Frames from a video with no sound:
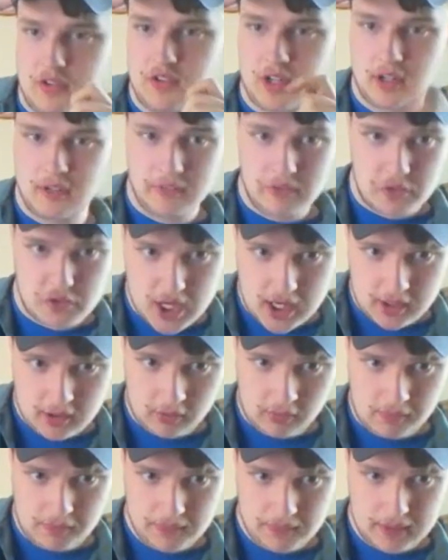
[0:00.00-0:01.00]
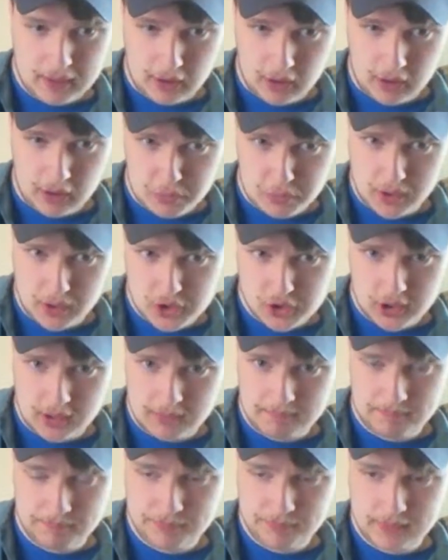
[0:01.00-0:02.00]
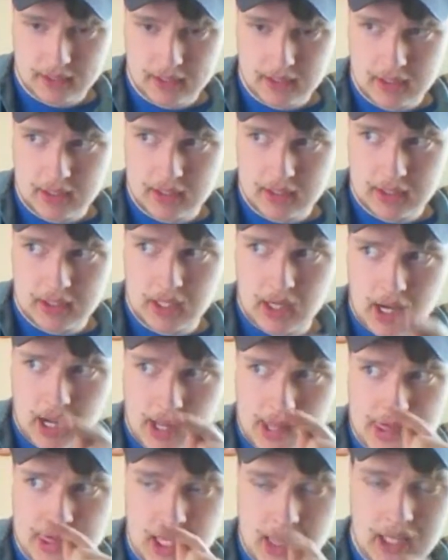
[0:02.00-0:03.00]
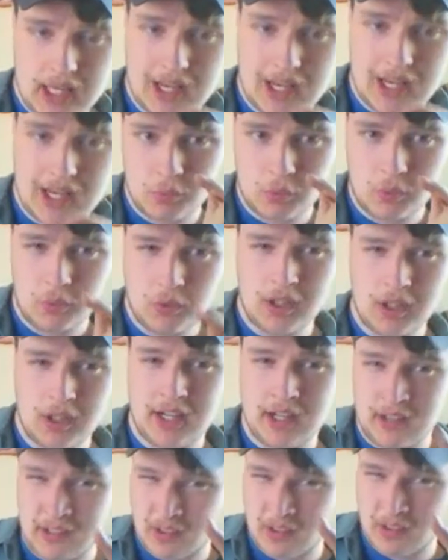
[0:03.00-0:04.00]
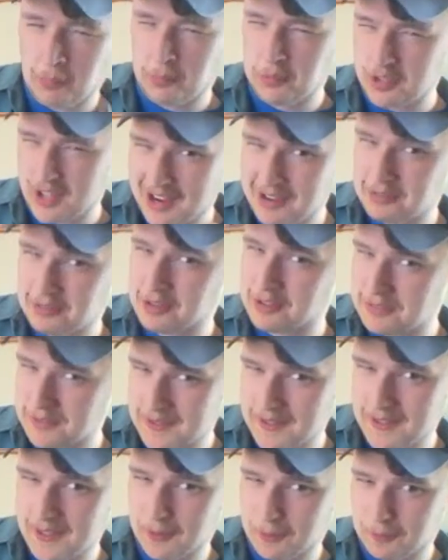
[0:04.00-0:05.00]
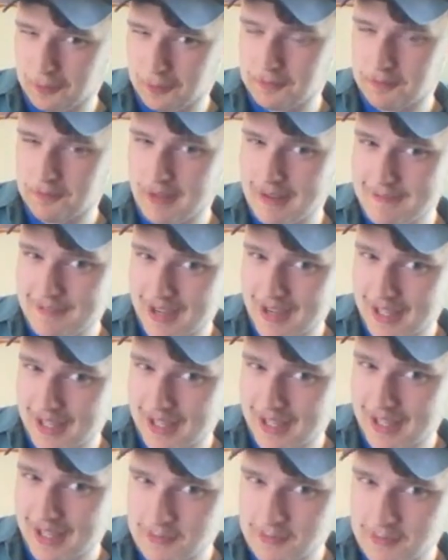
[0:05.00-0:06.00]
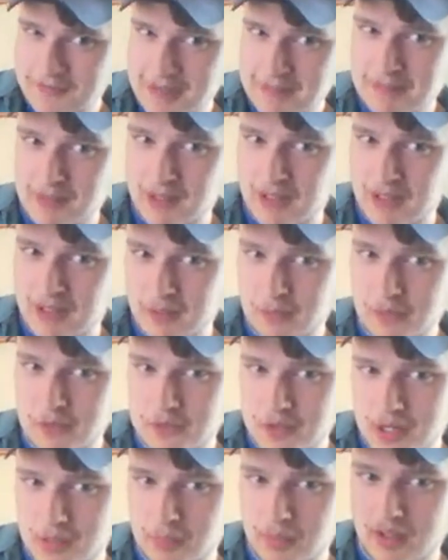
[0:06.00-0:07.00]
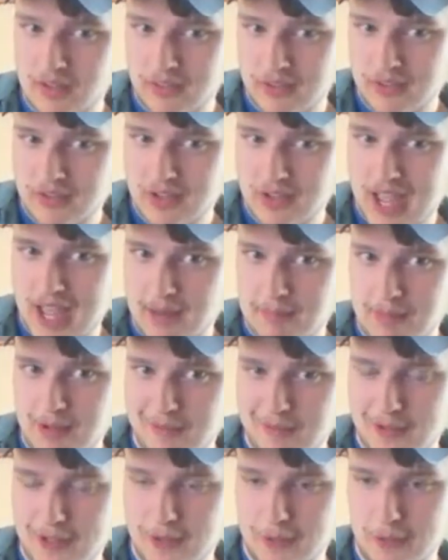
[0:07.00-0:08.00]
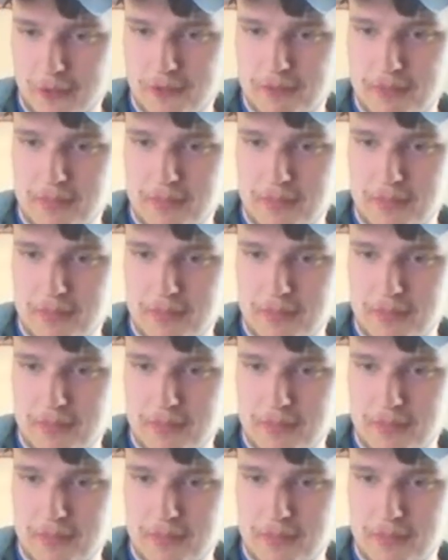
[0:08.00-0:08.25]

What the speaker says: this channel, Codger's Workshop, I think I've worn it in almost every video. If I can remember, I always try to wear this hat in my videos